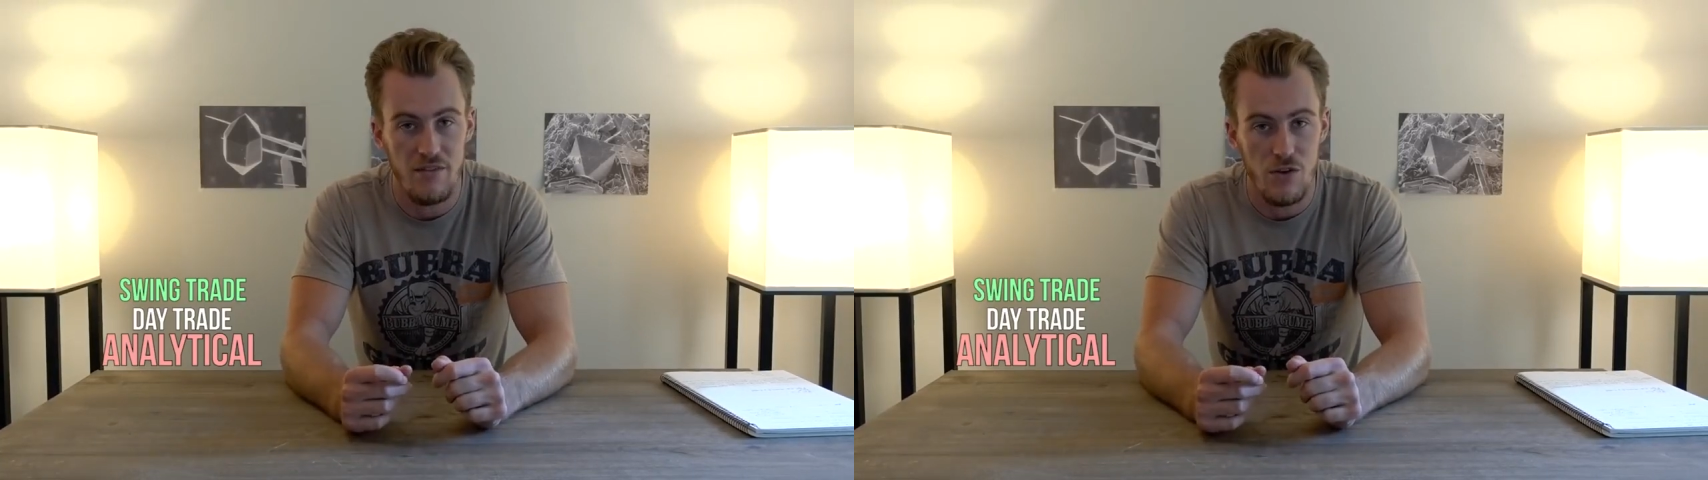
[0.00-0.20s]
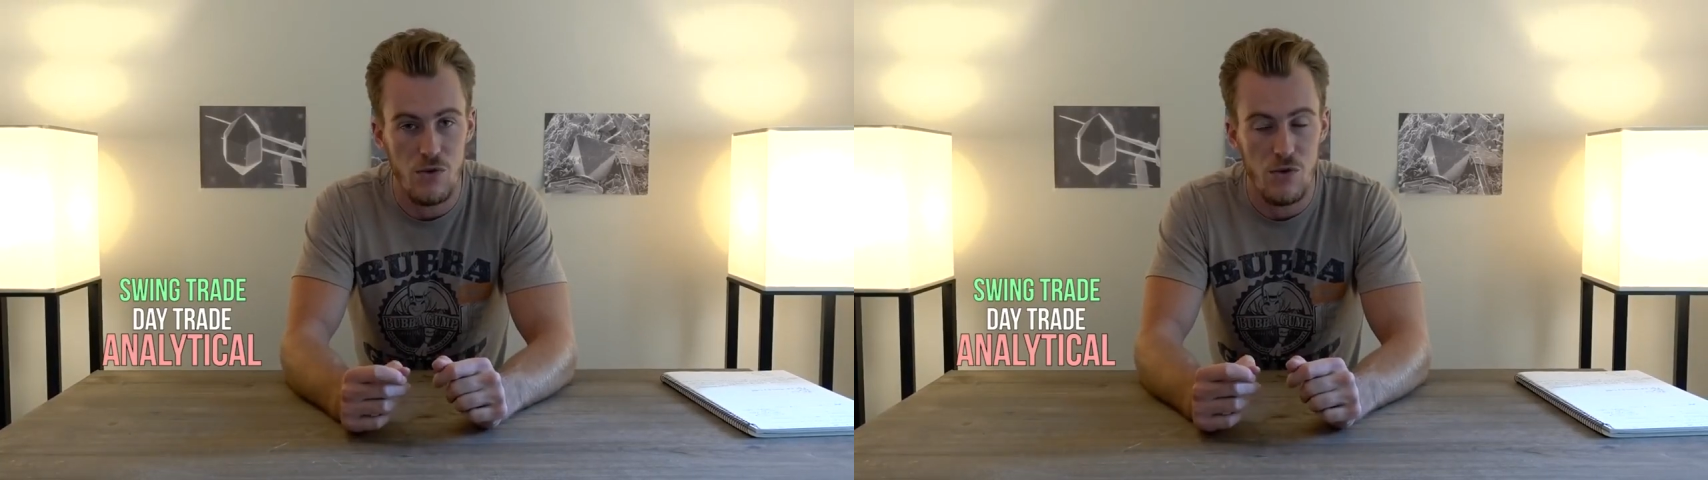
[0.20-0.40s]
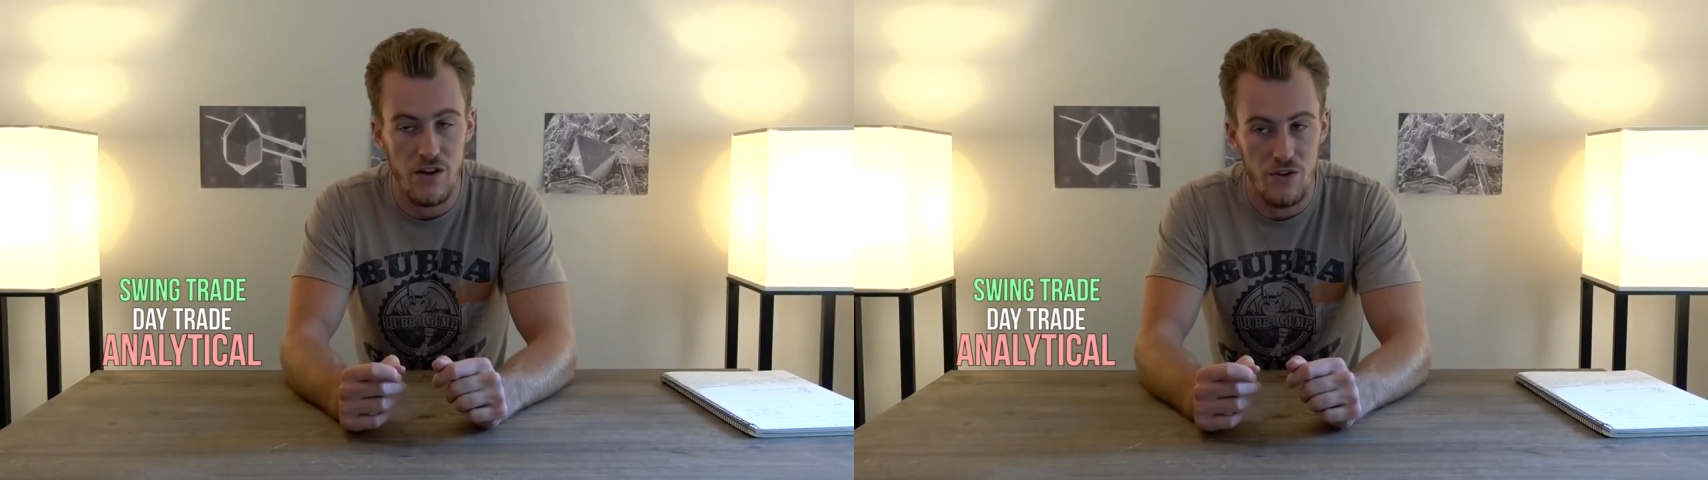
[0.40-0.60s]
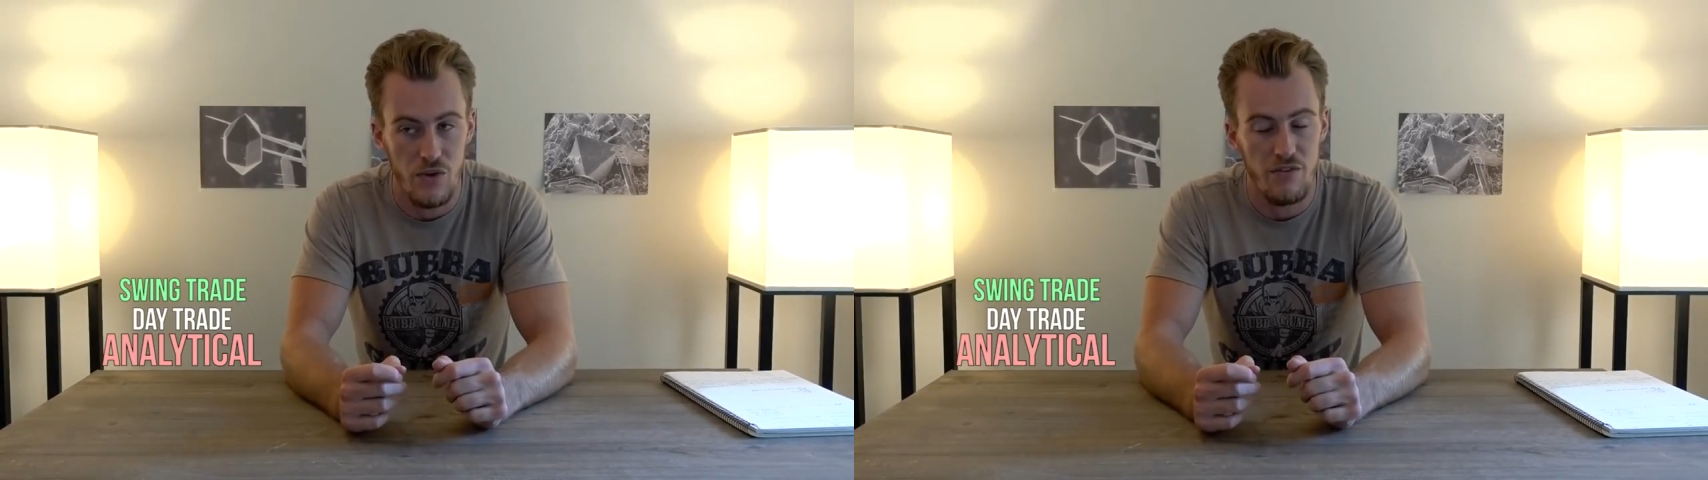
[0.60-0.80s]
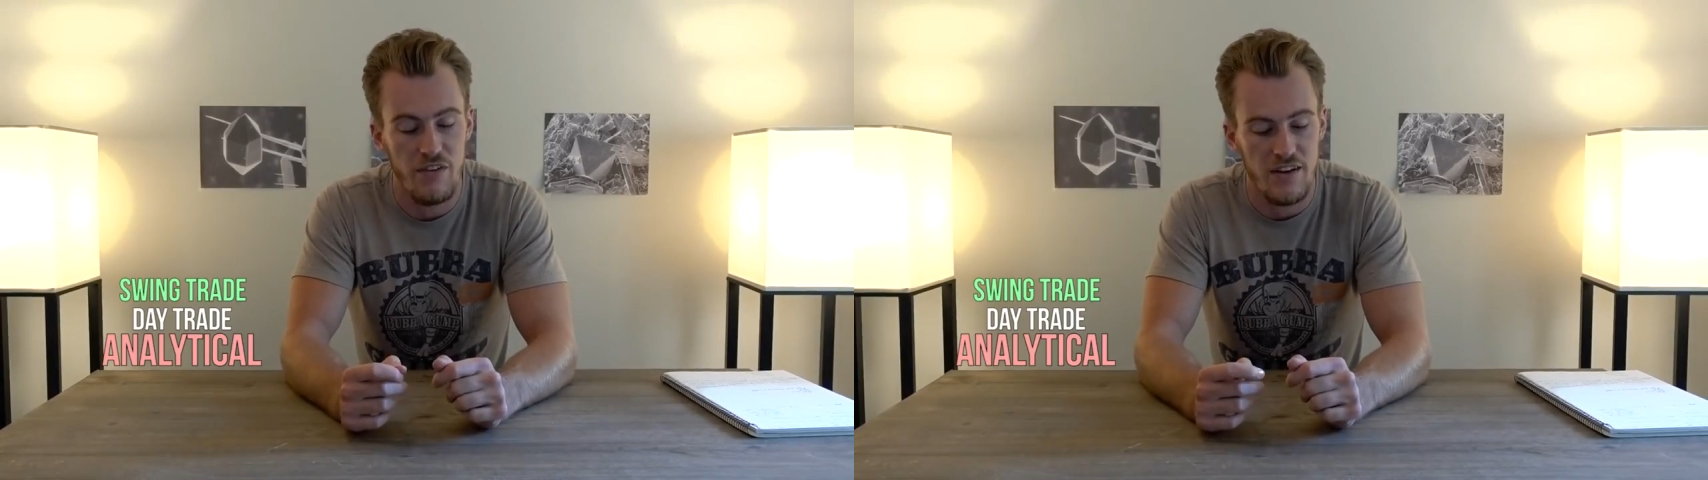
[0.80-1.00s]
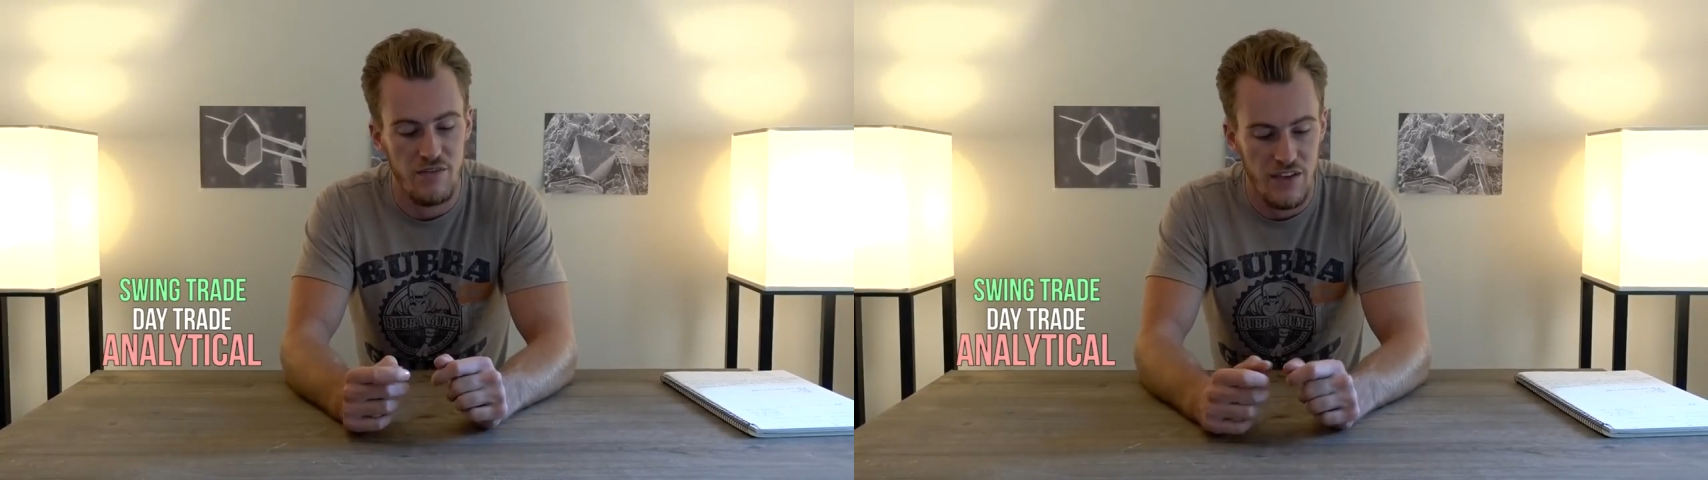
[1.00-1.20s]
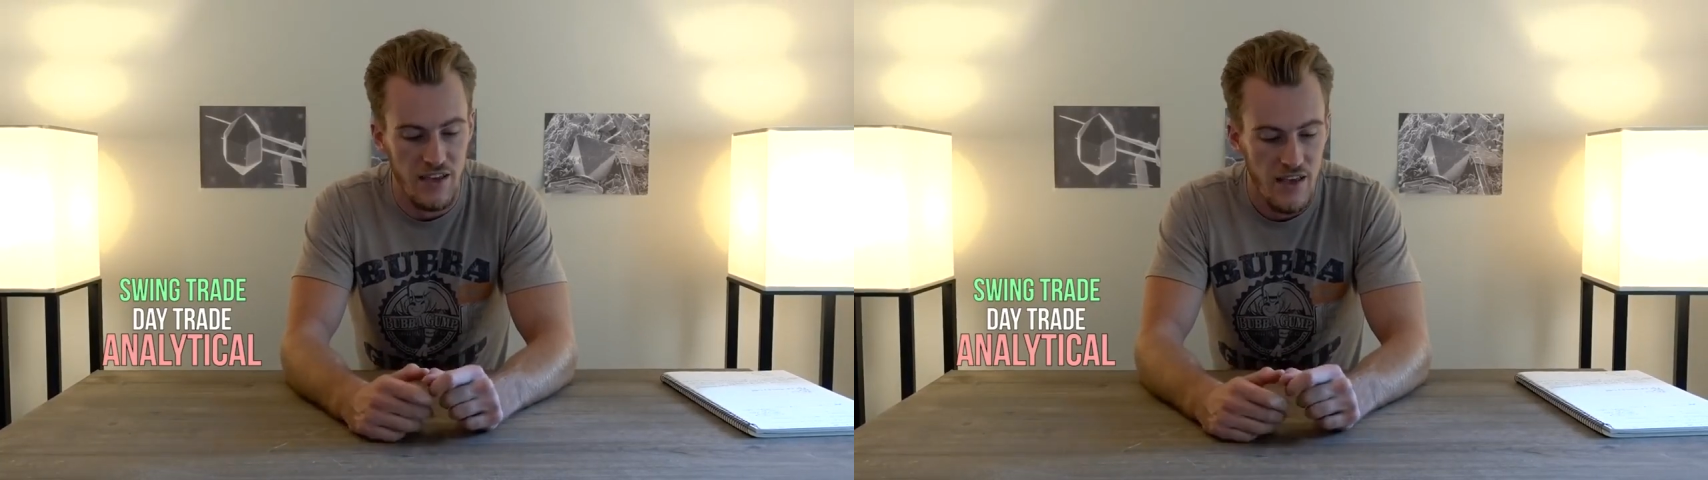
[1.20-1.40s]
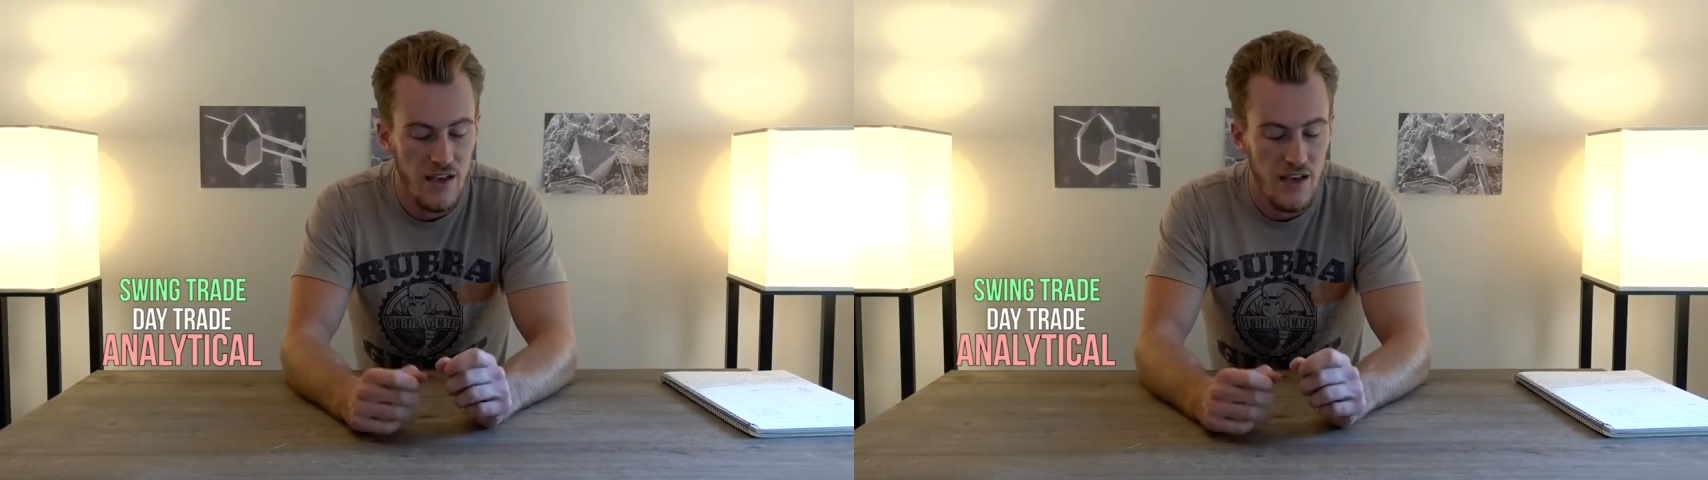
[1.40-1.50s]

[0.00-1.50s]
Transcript: if you can do it effectively.